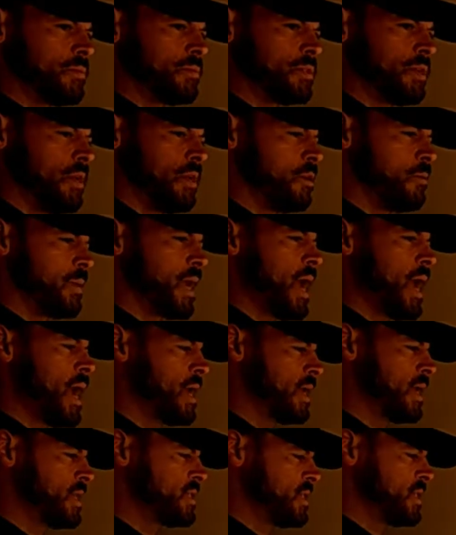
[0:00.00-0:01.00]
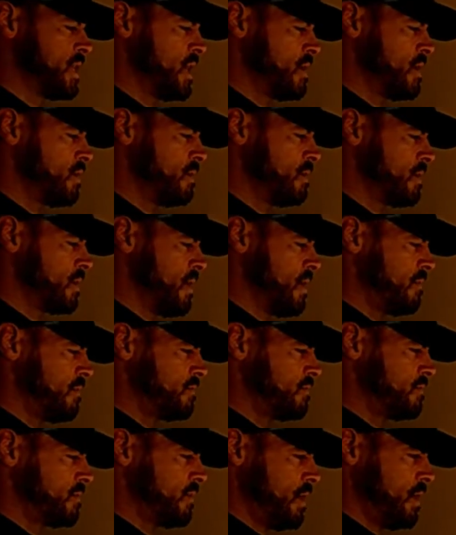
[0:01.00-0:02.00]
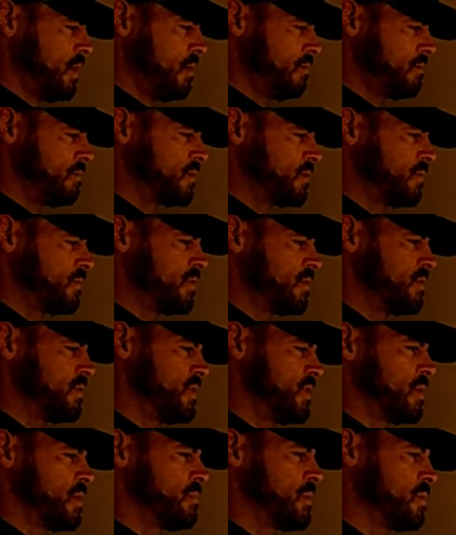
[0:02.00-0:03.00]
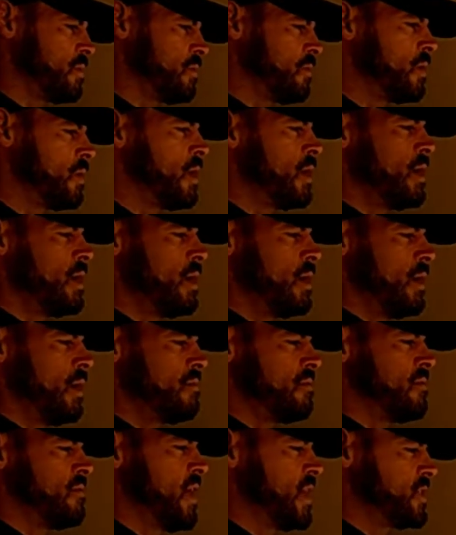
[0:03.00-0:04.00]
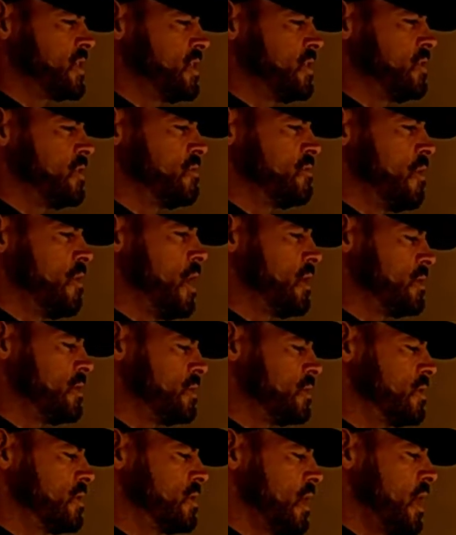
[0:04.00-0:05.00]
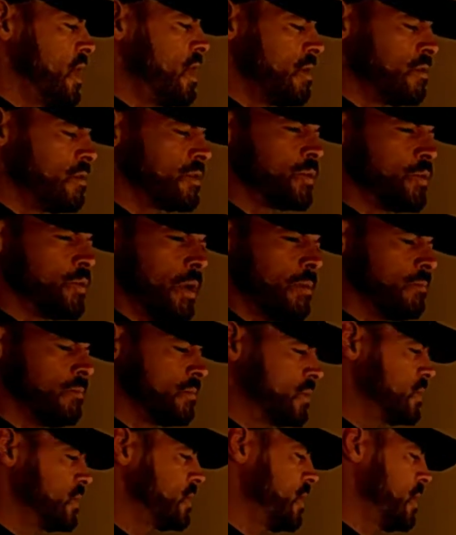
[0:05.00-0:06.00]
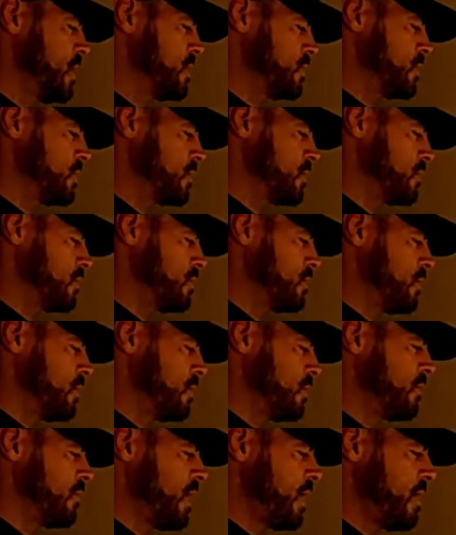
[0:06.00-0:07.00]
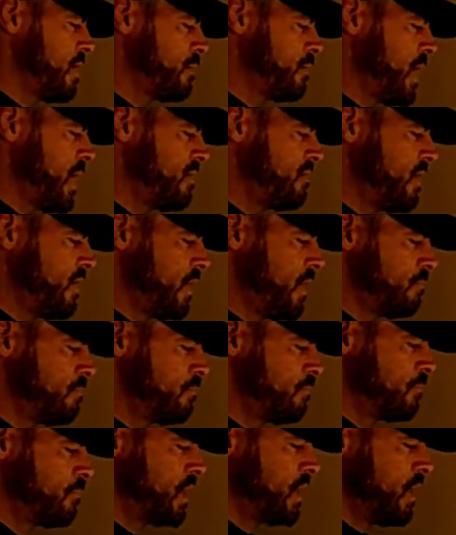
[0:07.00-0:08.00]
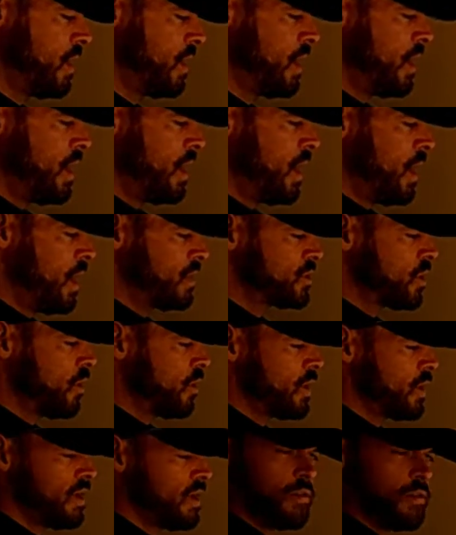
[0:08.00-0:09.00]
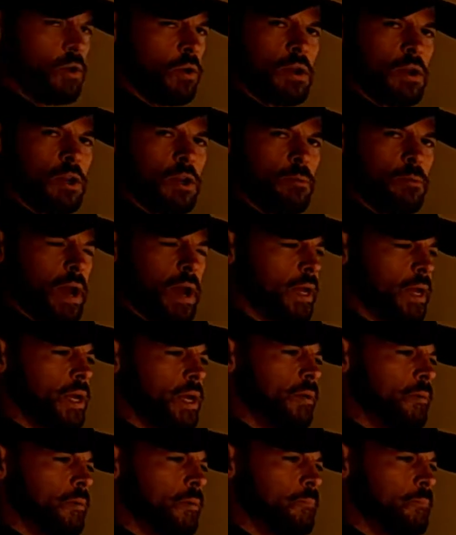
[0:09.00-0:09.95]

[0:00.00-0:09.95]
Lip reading: in your mechanics, and that you can have severe detrimental effects in your runs and your swims as you're going through if you have a bad fit. So if you're on your bike